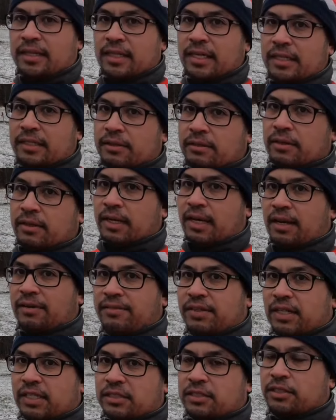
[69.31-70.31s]
they do have
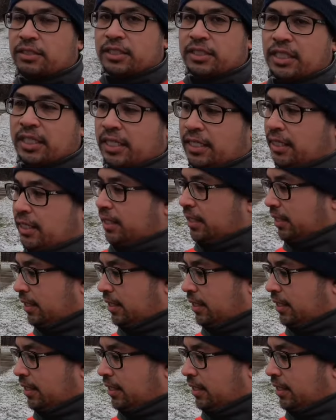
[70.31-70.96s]
electricity.